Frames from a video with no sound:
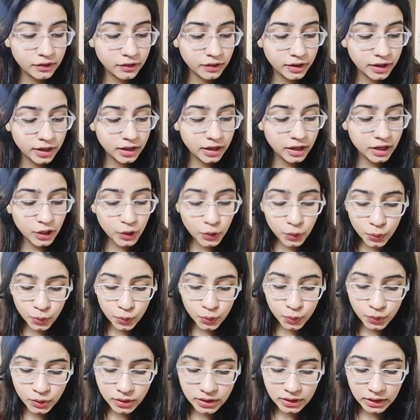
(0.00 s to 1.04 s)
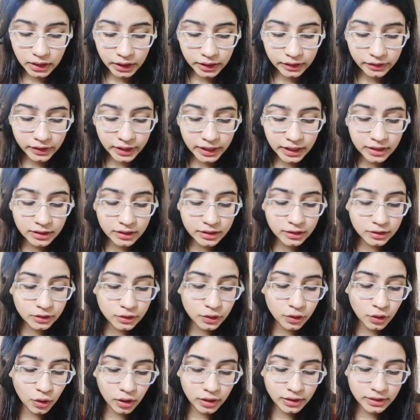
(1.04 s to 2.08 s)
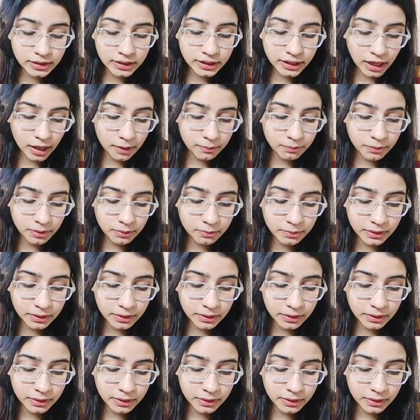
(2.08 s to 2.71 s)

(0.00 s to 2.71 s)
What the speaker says: It renews the reader's lost